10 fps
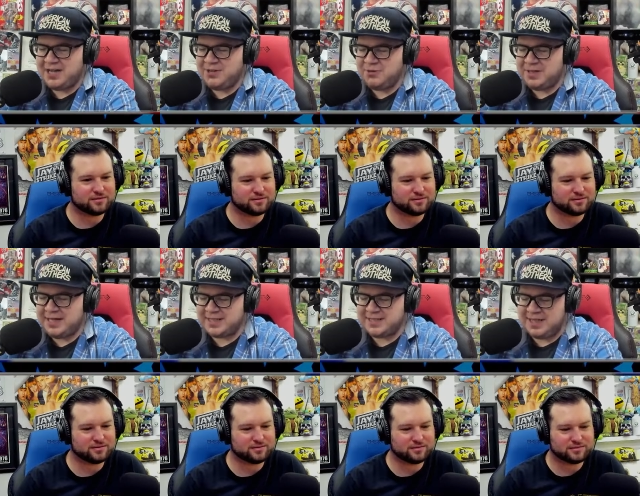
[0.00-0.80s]
Speaker 1: think
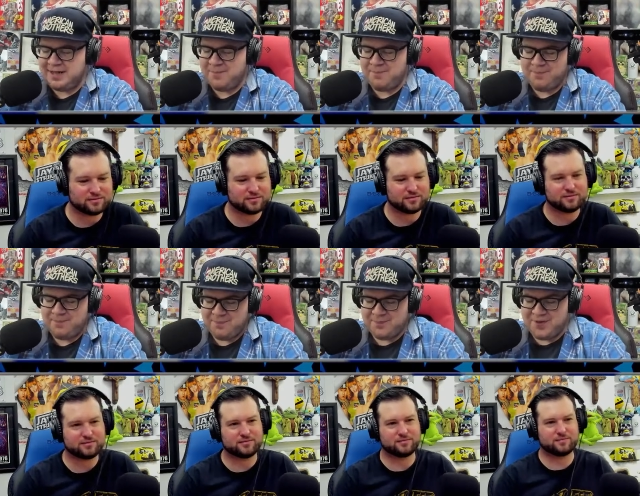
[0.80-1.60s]
it's um
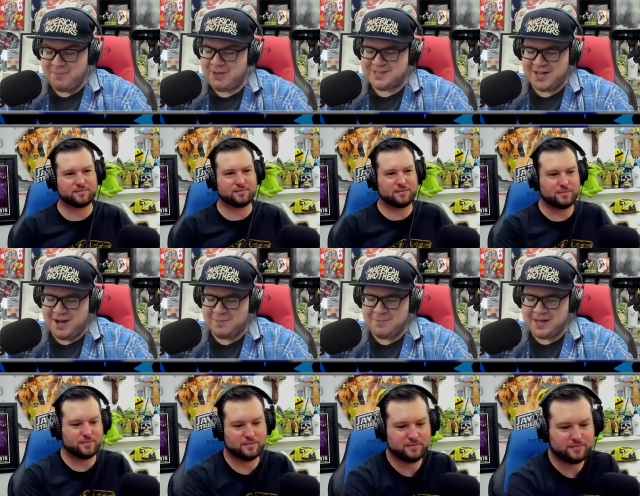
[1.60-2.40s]
something's
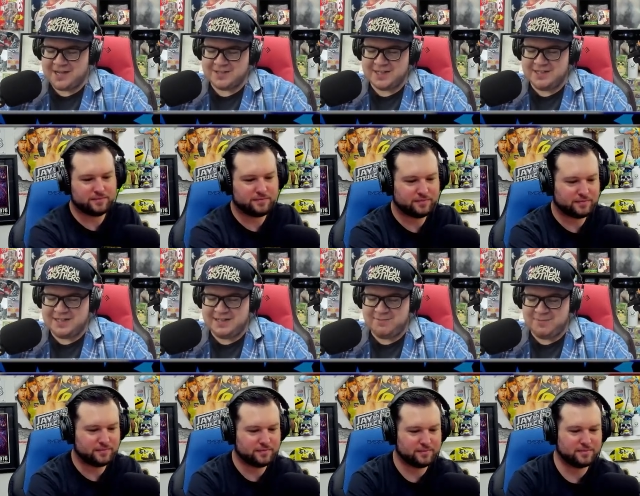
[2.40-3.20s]
up because it
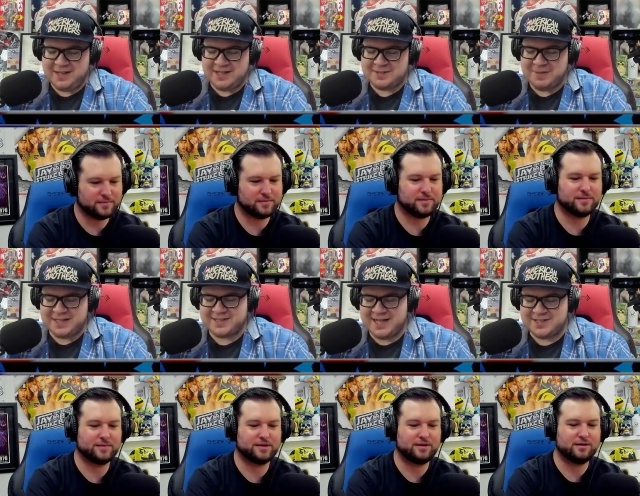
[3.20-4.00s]
didn't. It doesn't make
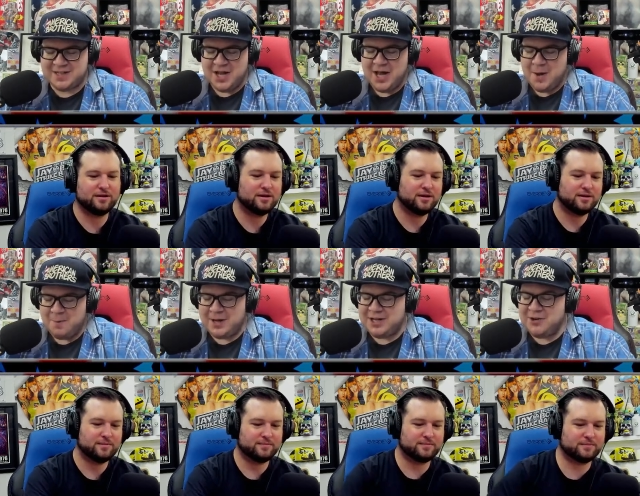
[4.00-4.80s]
sense.
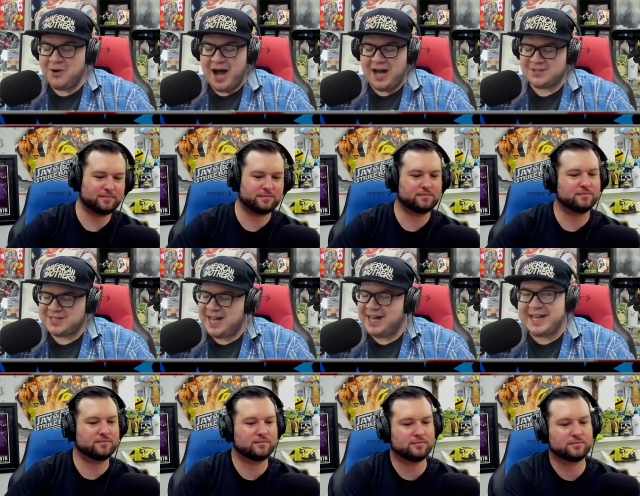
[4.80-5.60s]
But you know, I'll say
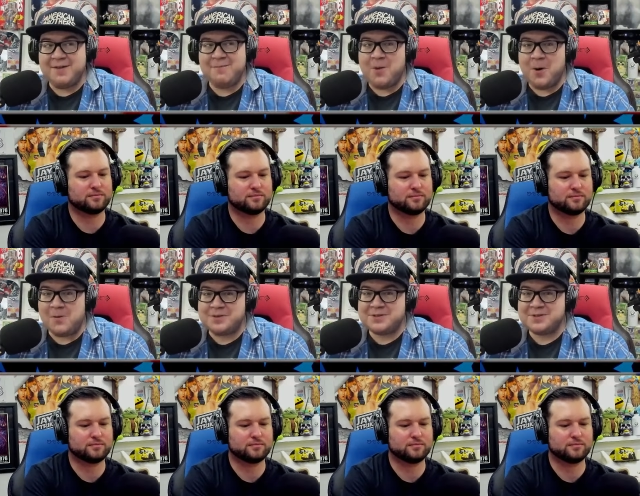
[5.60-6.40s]
it again,
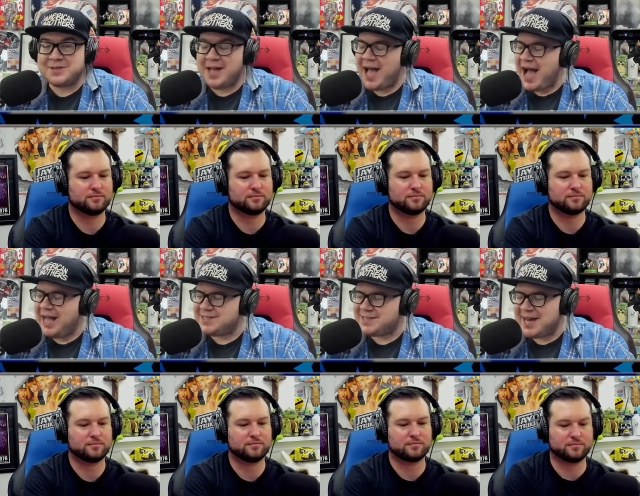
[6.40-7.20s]
folks. I
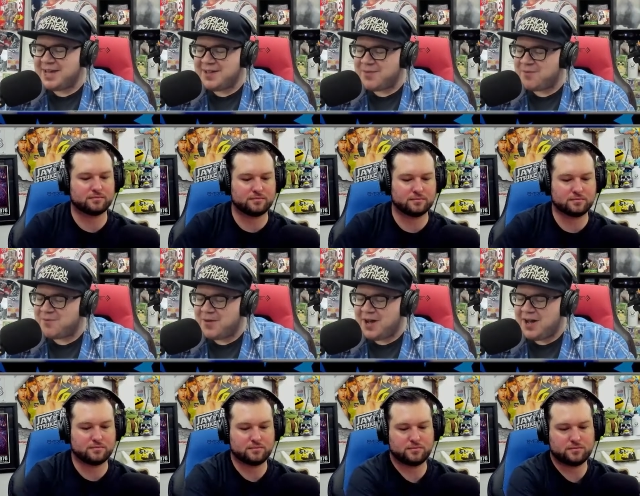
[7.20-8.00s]
said it in the.
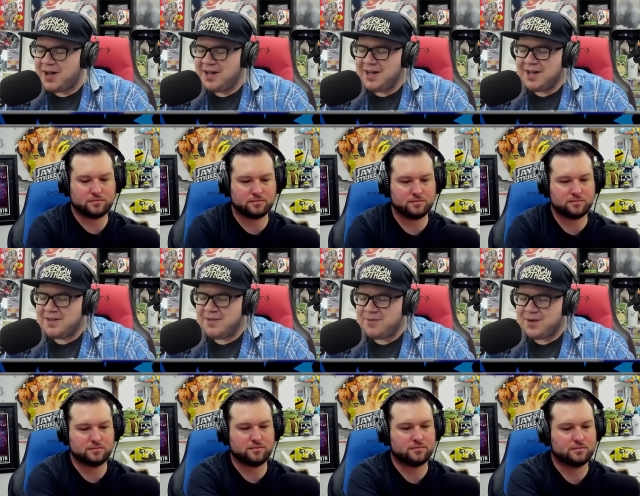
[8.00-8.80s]
Uh,
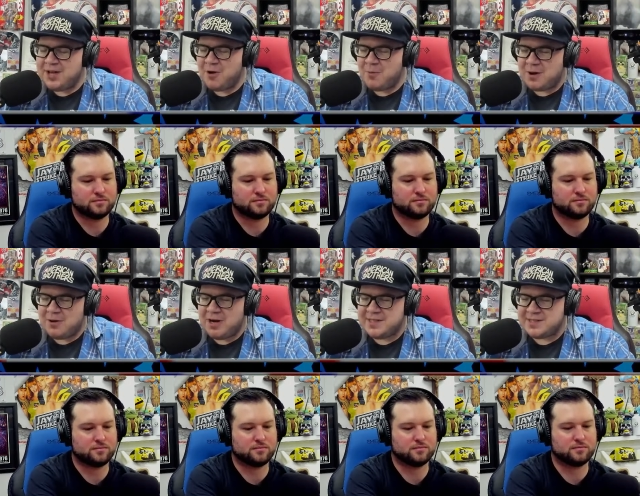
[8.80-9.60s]
The video where
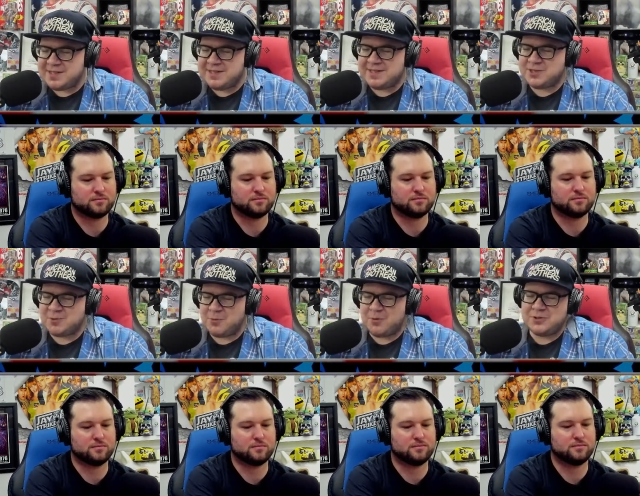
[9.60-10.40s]
is this the
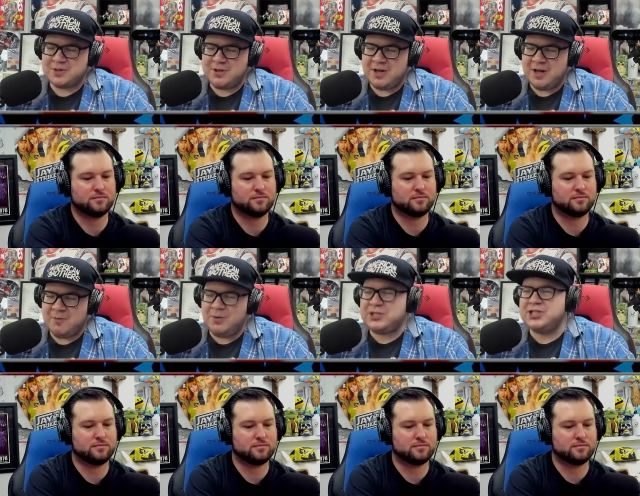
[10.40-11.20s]
worst? Uh,
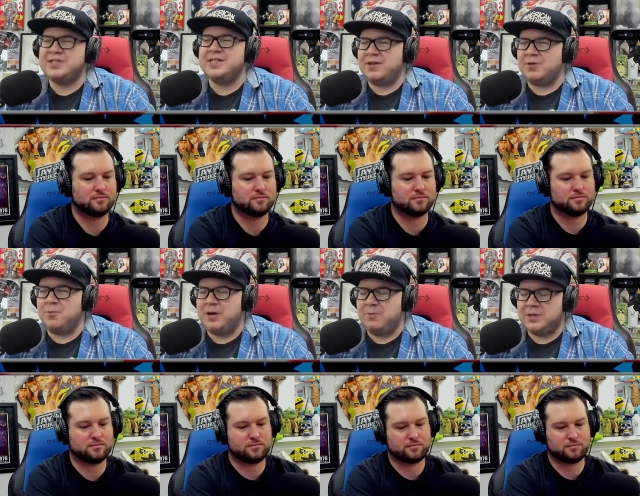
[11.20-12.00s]
which it's not the.
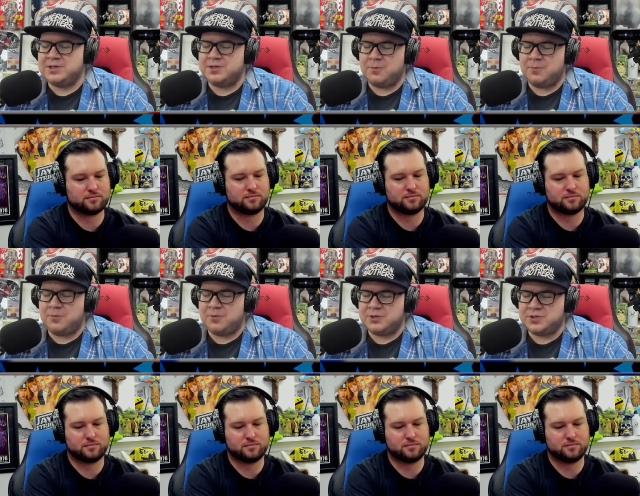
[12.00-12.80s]
It wasn't the
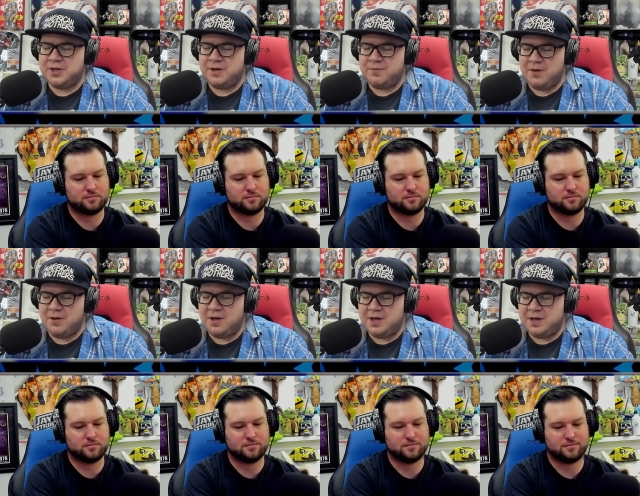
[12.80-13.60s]
worst uh,
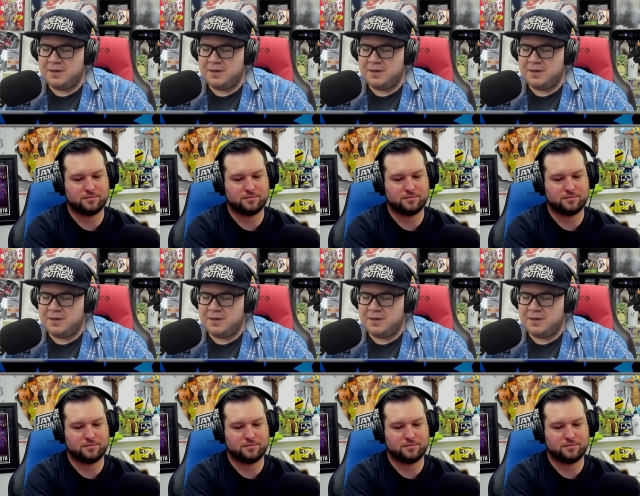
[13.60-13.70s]
uh,